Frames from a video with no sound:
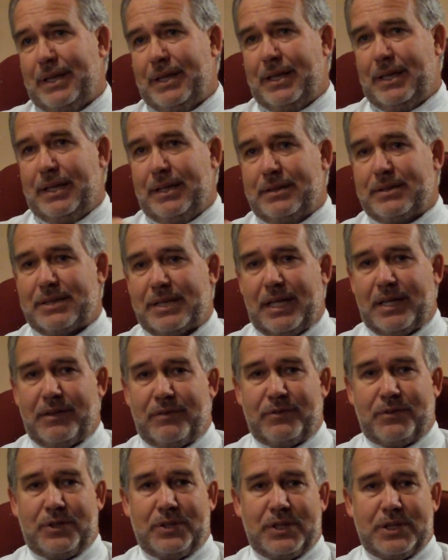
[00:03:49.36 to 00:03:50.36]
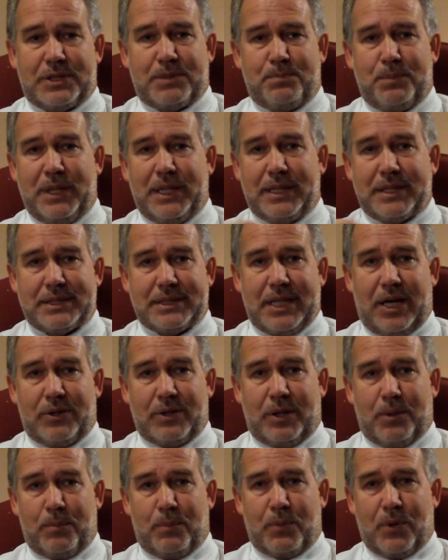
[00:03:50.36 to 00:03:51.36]
Instead of just being a sound
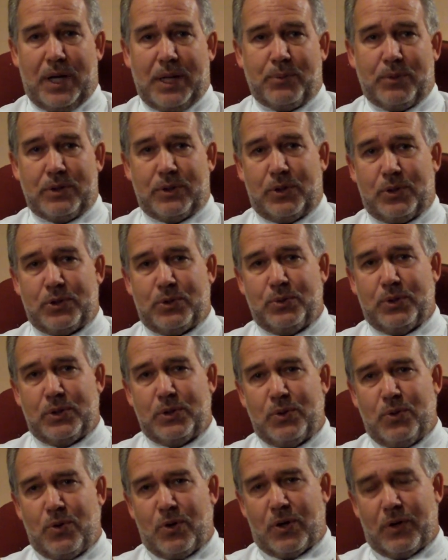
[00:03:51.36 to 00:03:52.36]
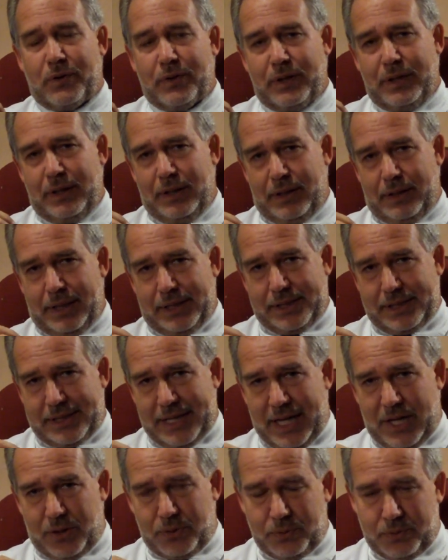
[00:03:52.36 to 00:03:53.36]
our brain would learn to ignore, that
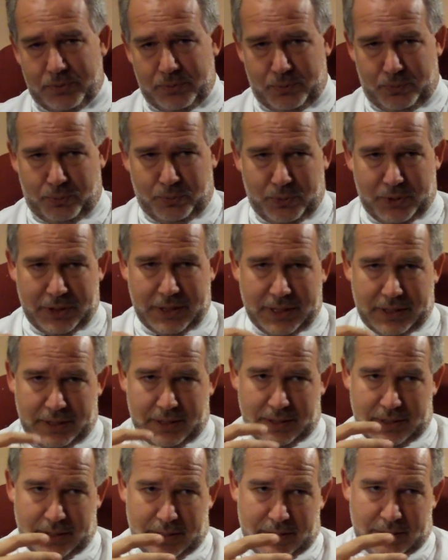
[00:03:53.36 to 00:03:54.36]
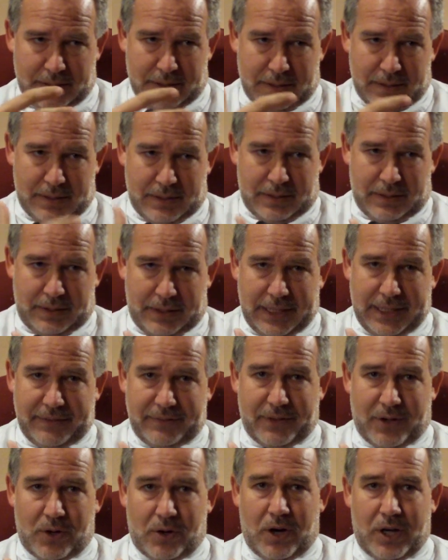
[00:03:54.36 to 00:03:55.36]
sound would leave
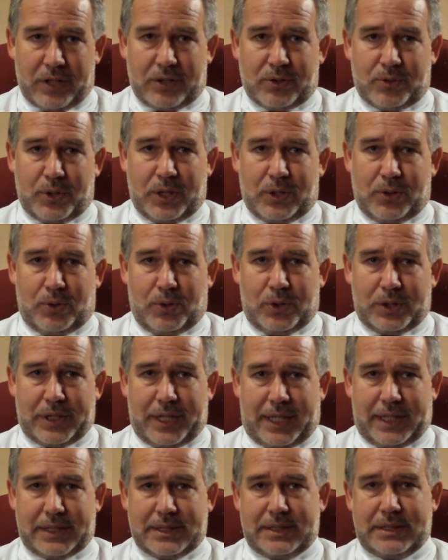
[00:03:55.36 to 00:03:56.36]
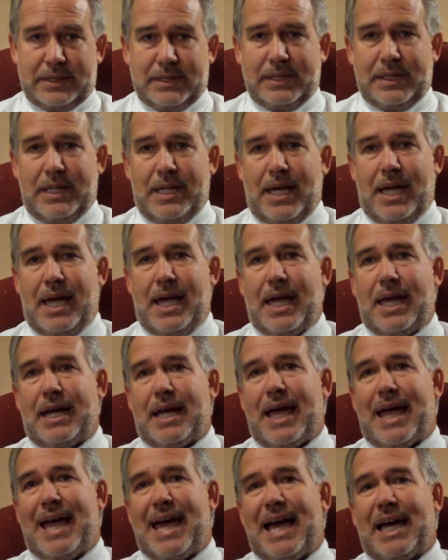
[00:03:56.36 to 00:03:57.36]
our auditory cortex and
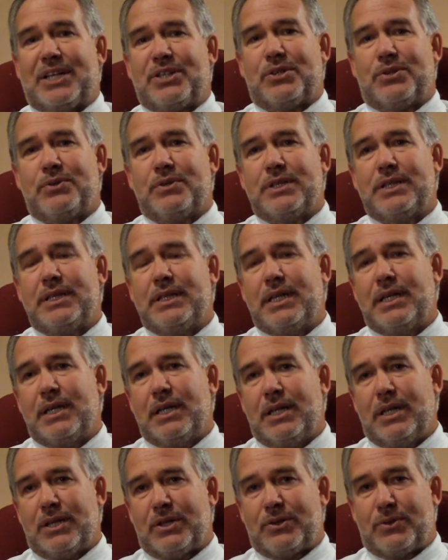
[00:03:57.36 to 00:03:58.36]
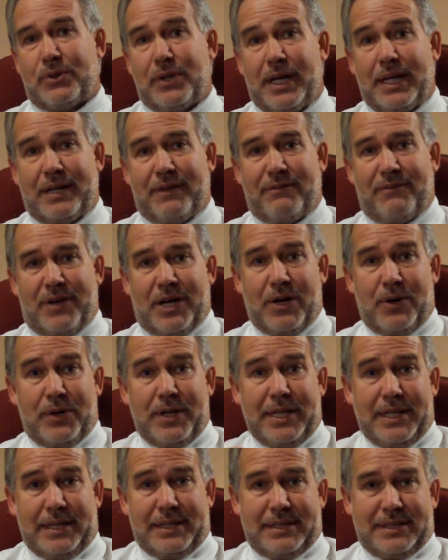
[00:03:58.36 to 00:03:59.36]
actually create a
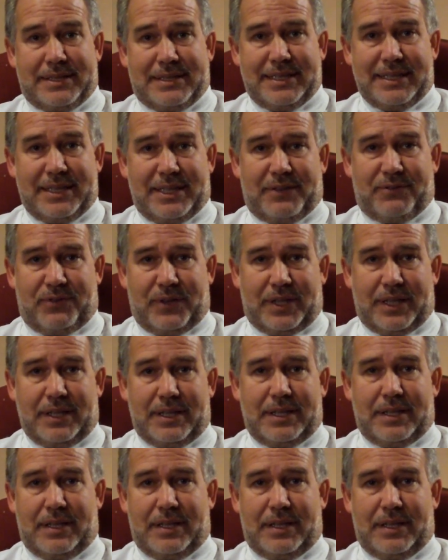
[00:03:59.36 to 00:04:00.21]
very significant